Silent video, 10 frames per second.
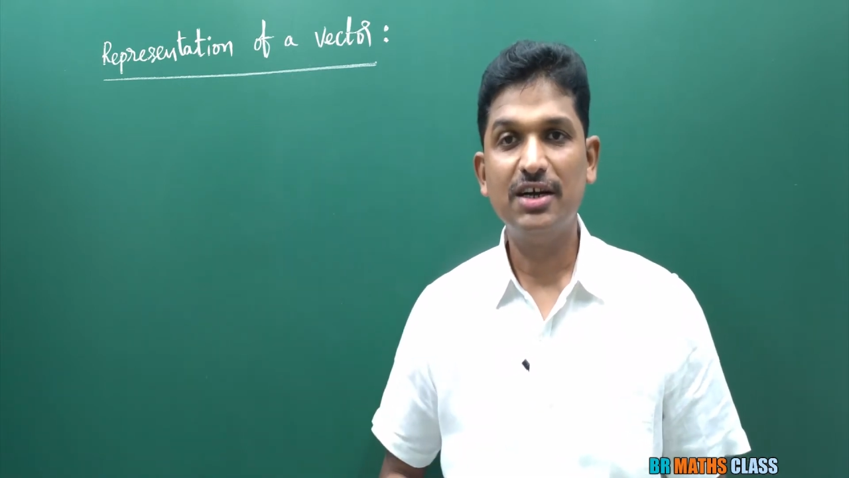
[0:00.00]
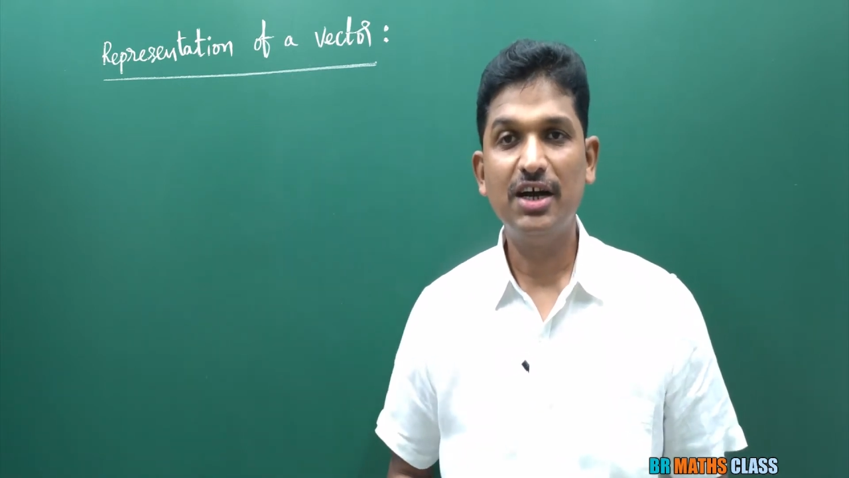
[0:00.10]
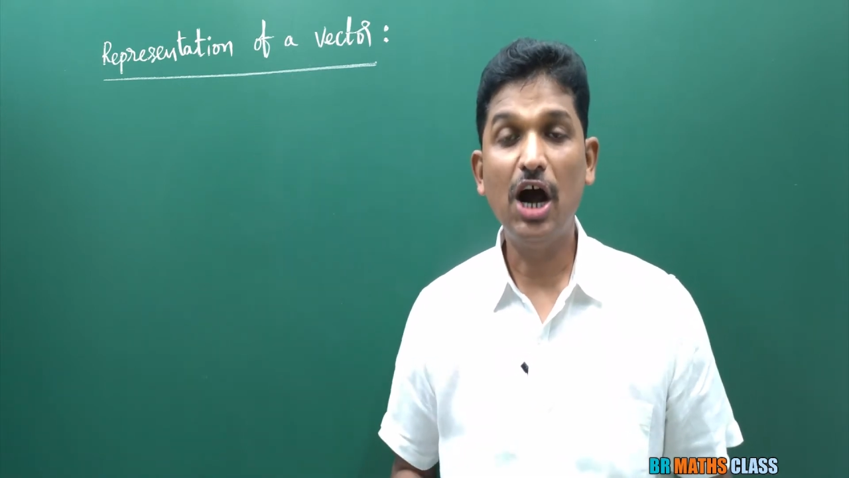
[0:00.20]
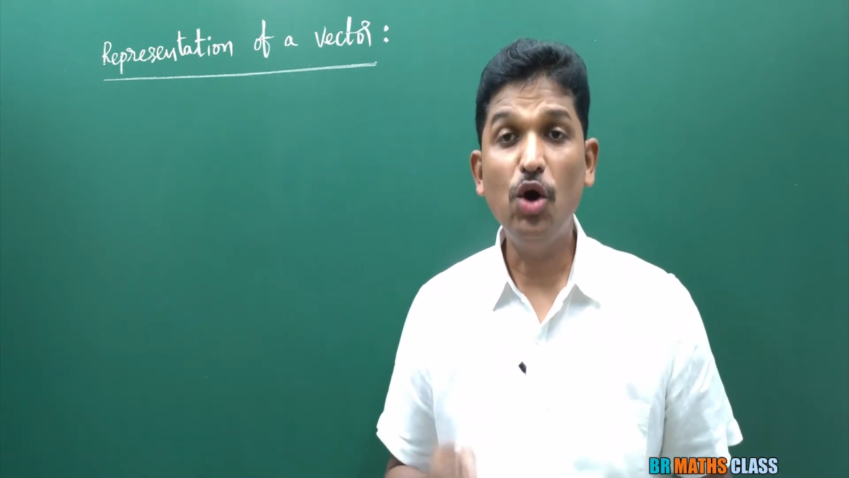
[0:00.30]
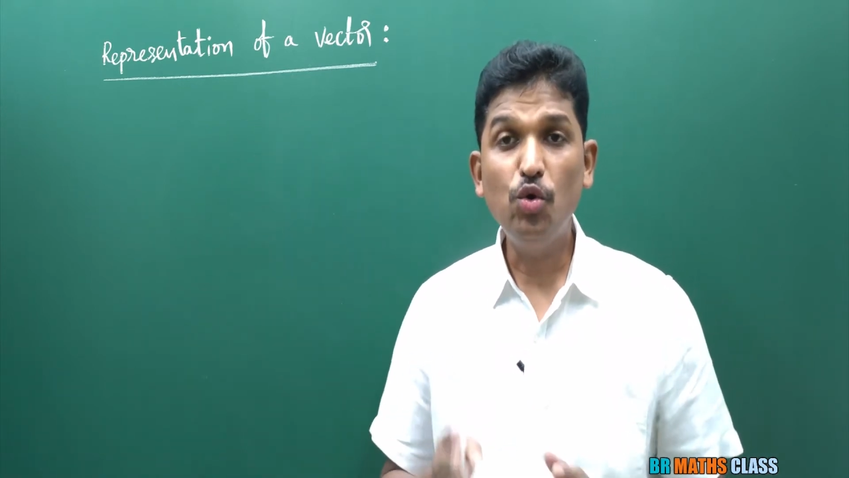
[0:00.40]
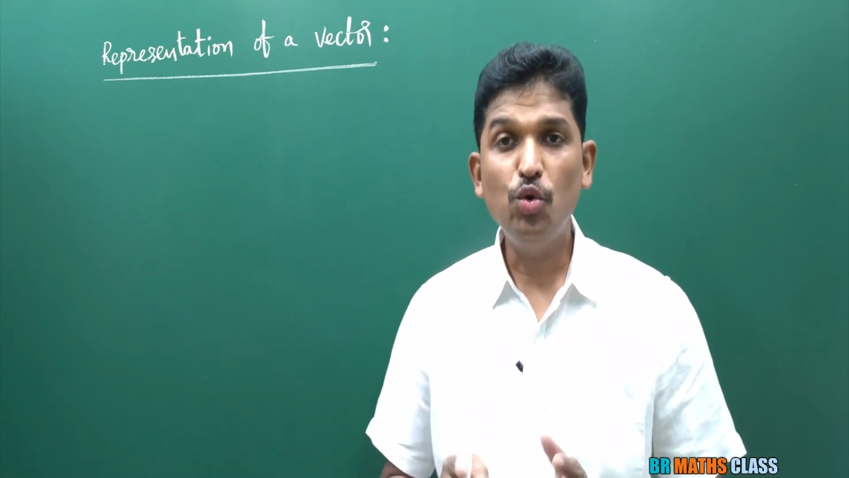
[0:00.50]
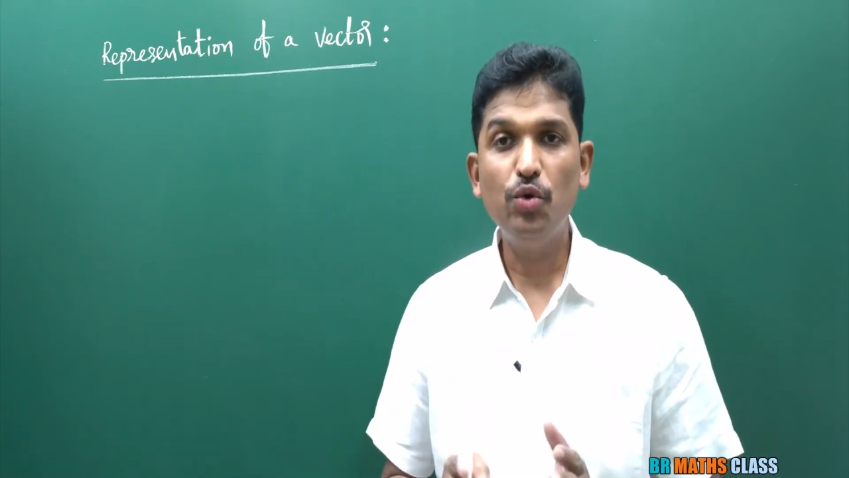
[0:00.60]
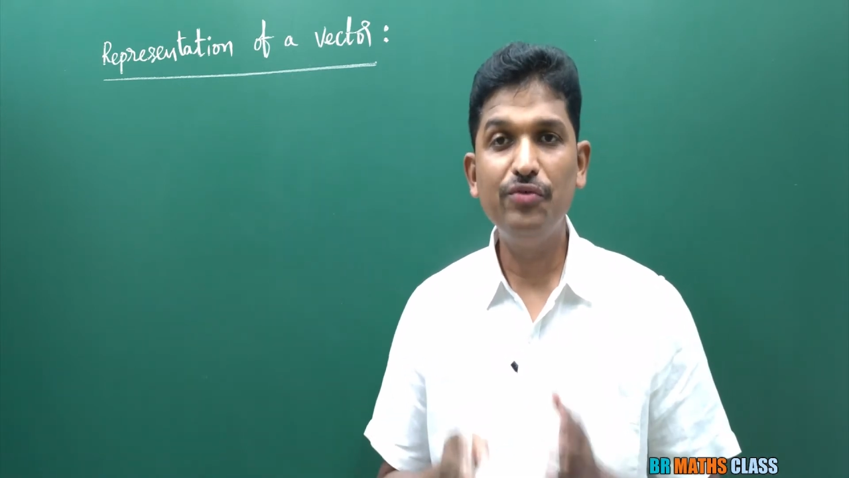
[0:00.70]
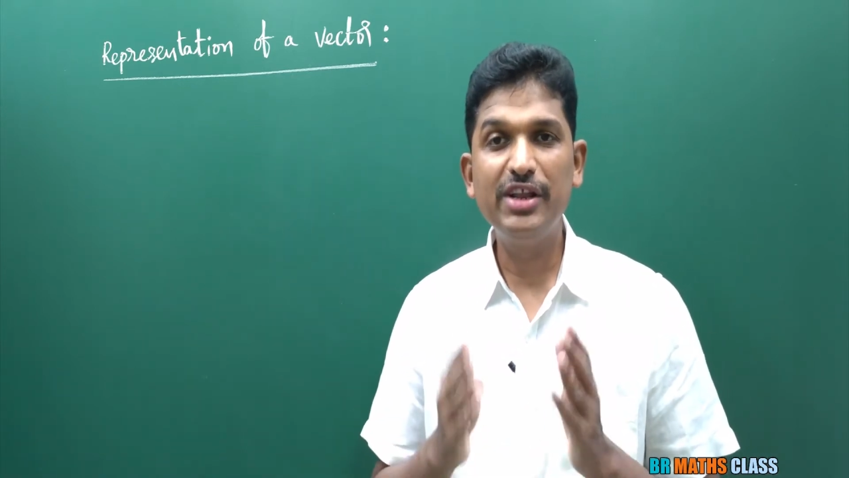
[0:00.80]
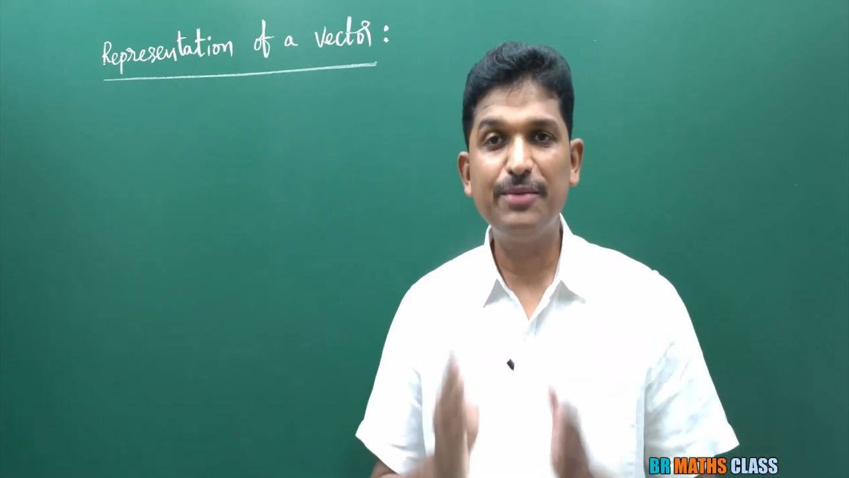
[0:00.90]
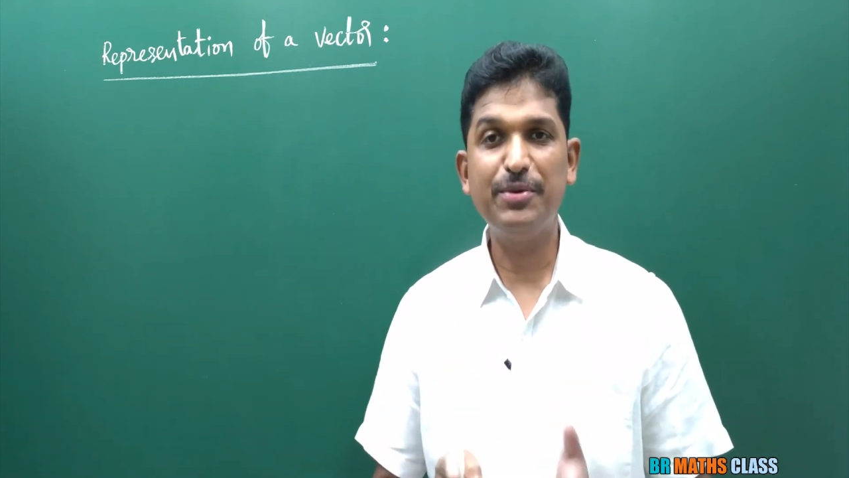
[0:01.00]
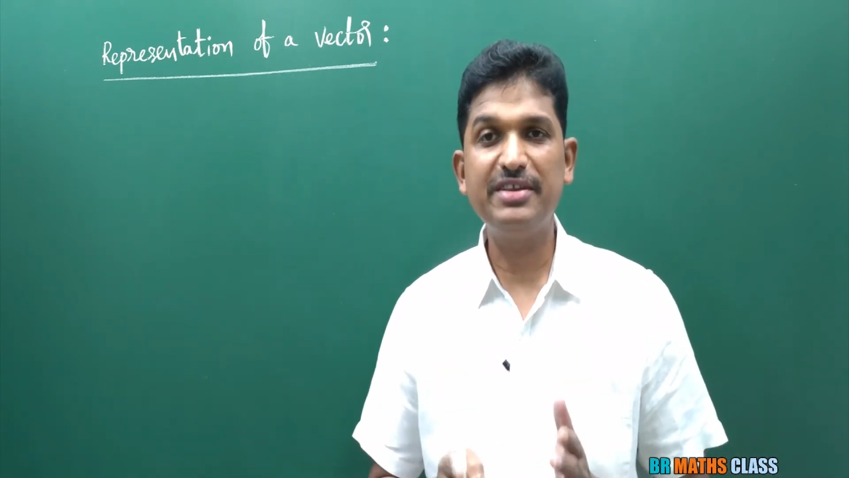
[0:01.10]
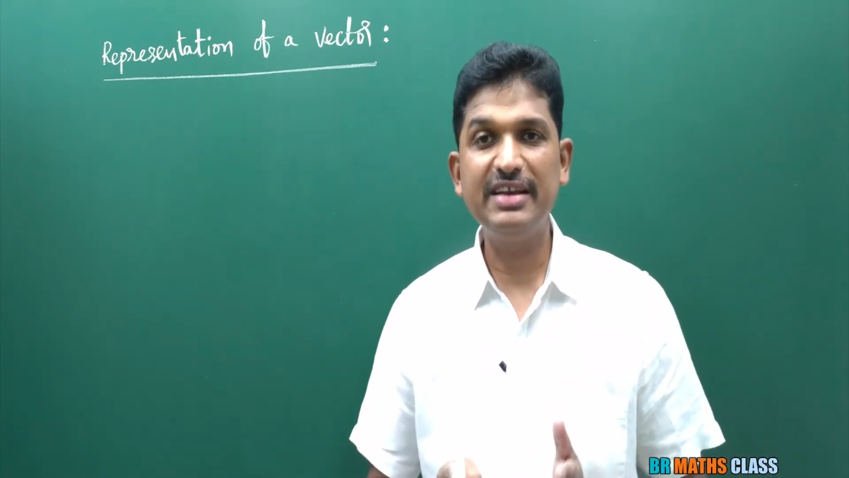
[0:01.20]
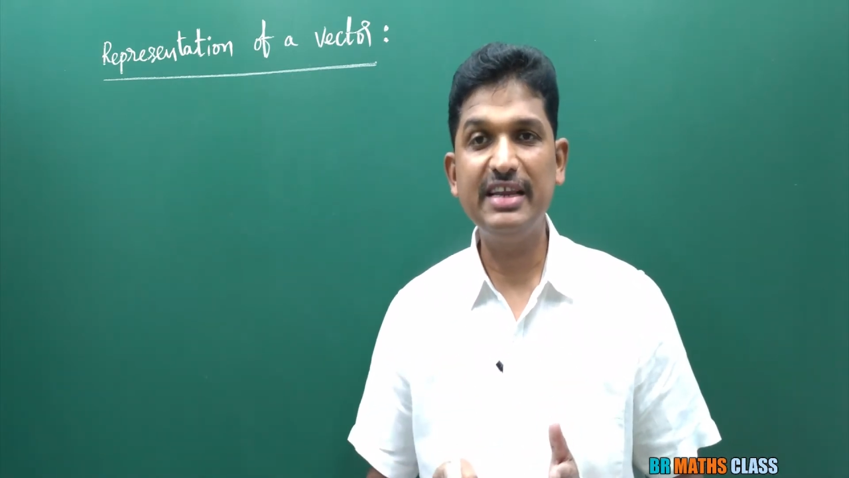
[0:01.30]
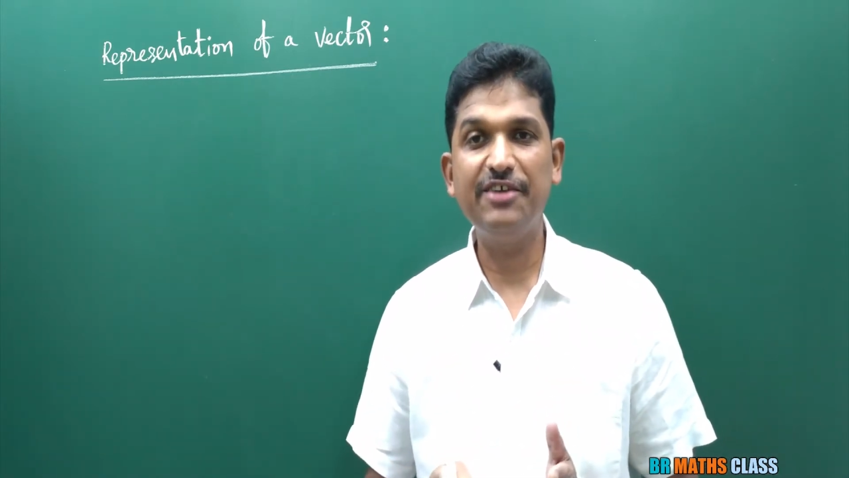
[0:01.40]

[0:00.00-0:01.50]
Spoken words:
How we represent